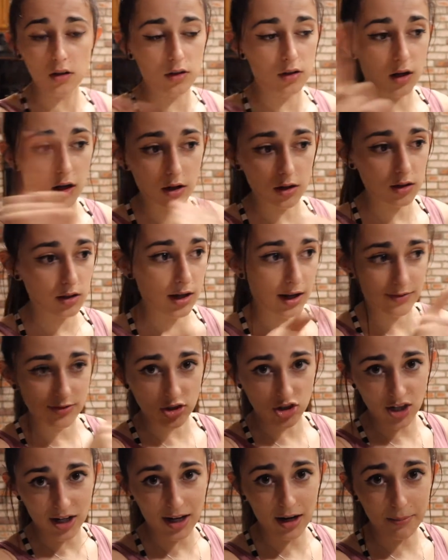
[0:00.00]
y'all gonna have
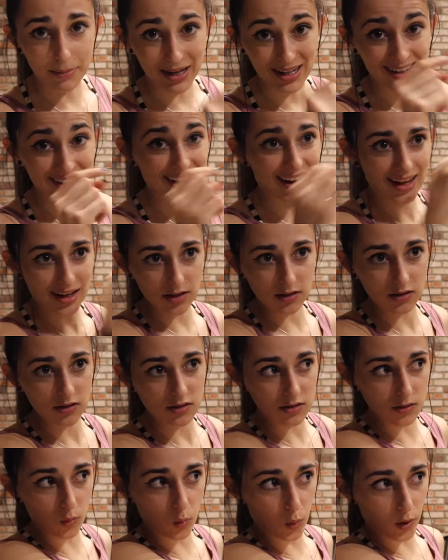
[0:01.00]
to check out my
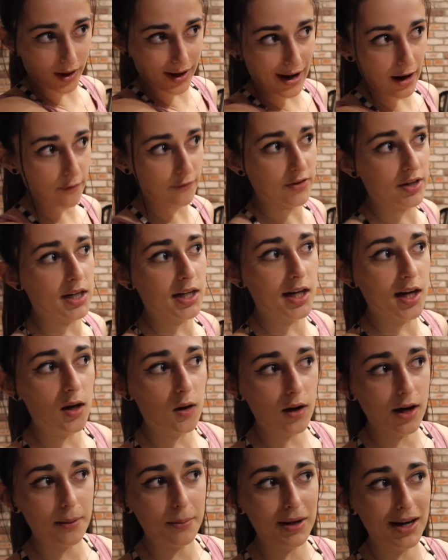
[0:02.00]
next workout video
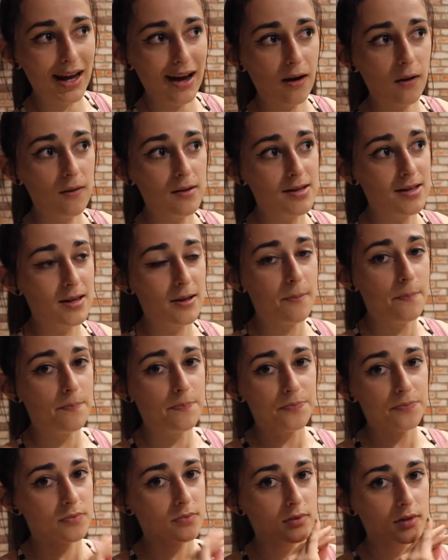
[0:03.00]
coming out.
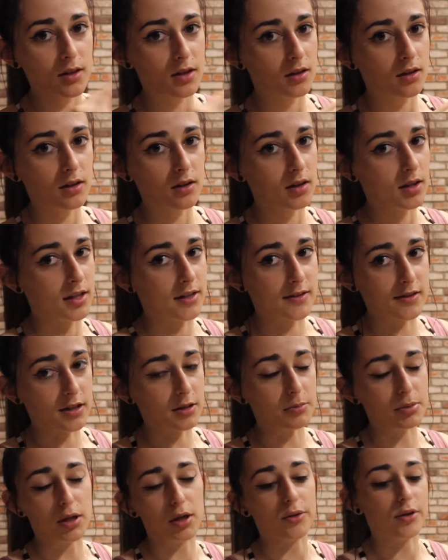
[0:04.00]
It's
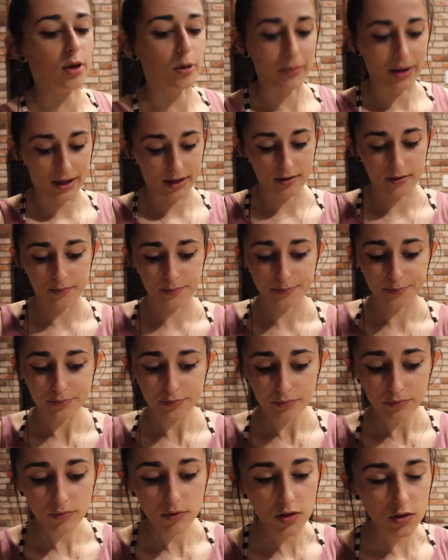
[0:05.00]
gonna blow your mind.
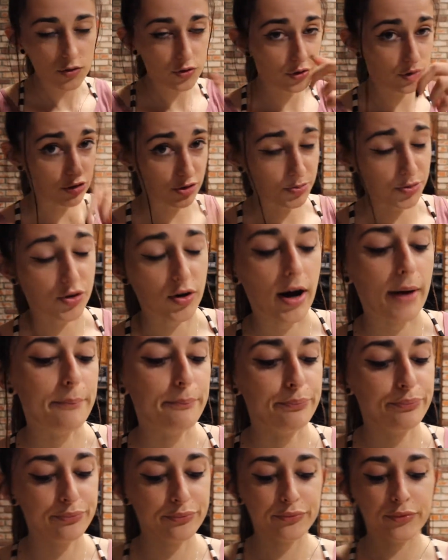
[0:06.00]
So
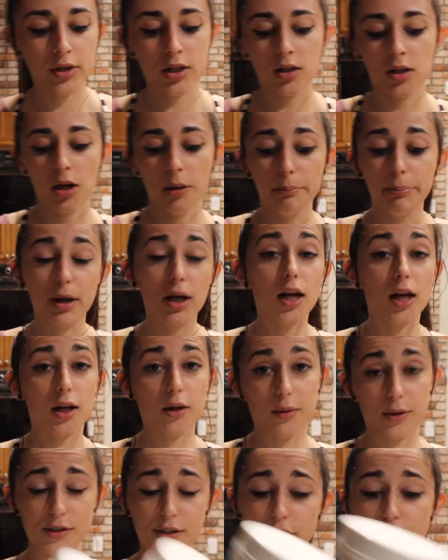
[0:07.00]
subscribe. But
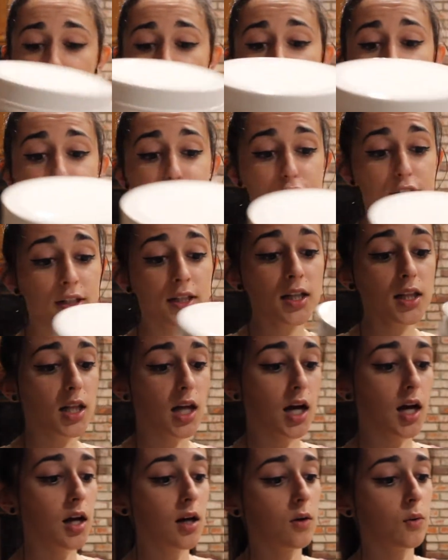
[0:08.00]
anyways, and then the
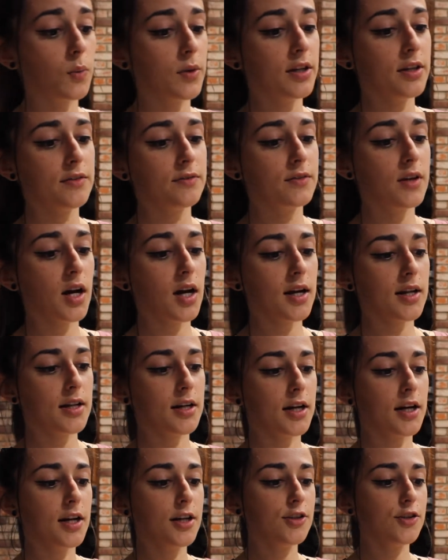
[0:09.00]
vanilla, we've got
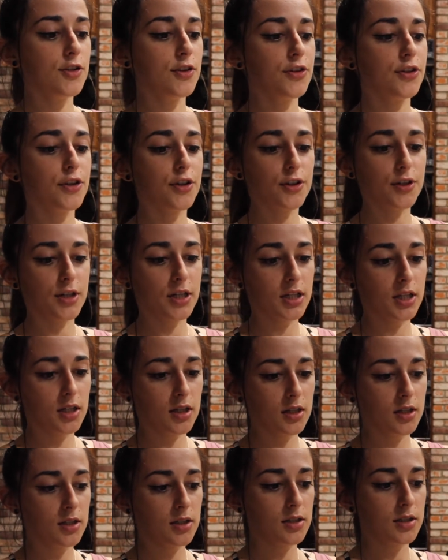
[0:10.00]

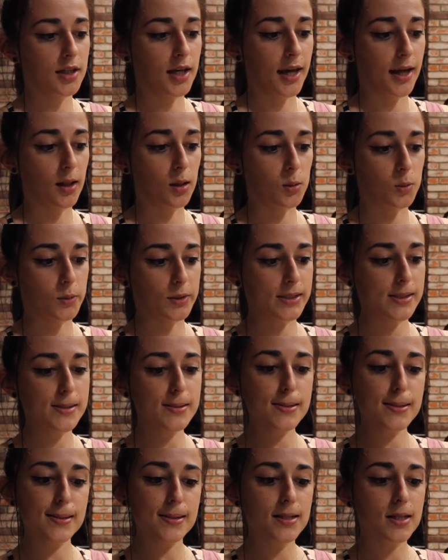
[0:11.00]
130
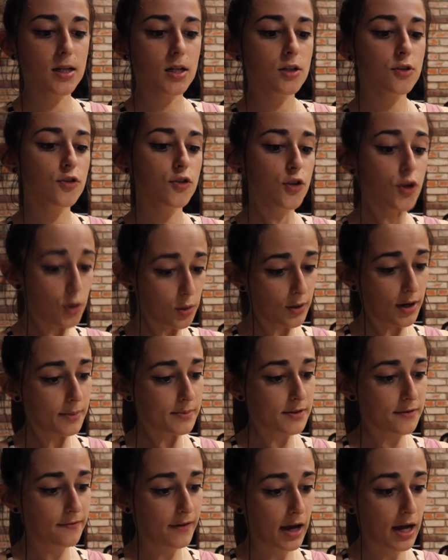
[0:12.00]
calories, 2
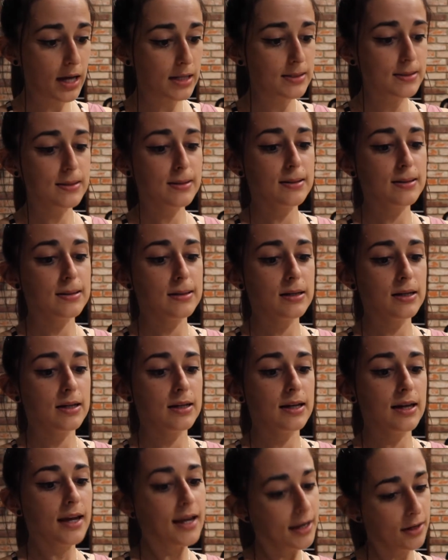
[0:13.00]
grams of fat,
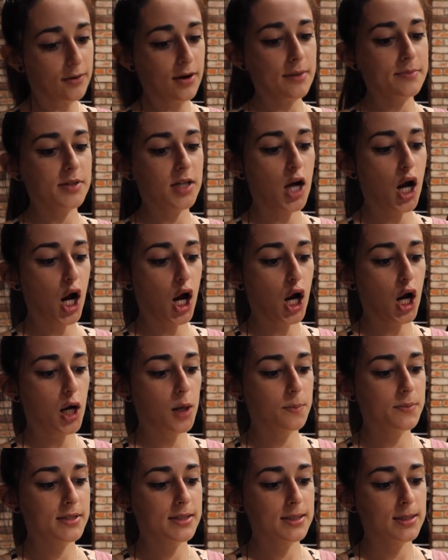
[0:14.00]
8 grams of
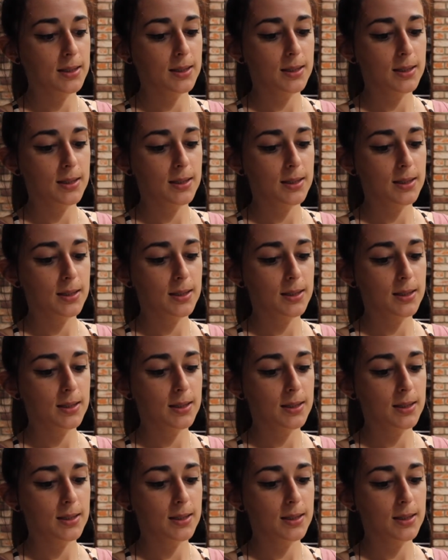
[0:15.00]
carbs,